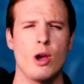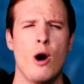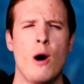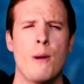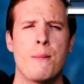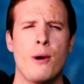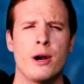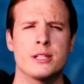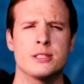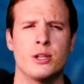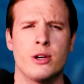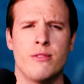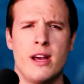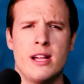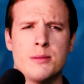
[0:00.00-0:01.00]
Our products
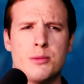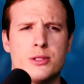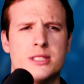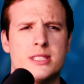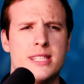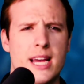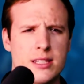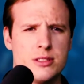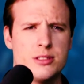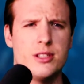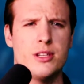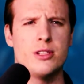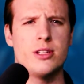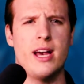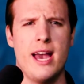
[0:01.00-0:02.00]
are available in stainless
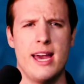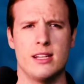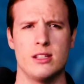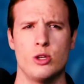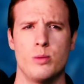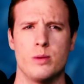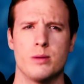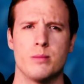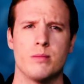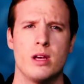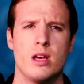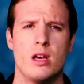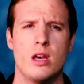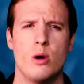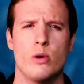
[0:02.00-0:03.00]
steel and aluminum.
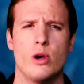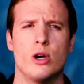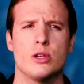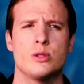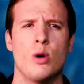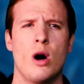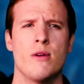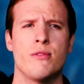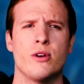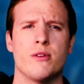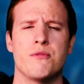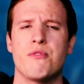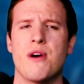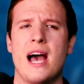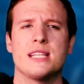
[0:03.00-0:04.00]
We also offer a
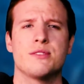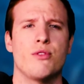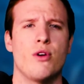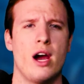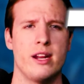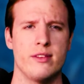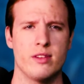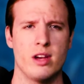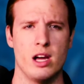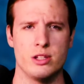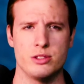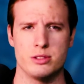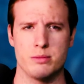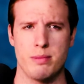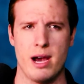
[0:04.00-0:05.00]
vast variety of
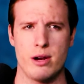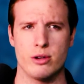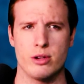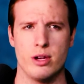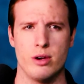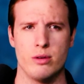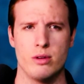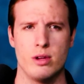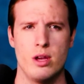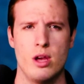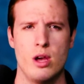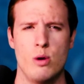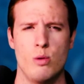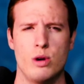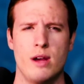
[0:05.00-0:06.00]
colors and powder coat.
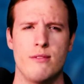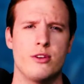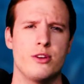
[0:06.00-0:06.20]
Whatever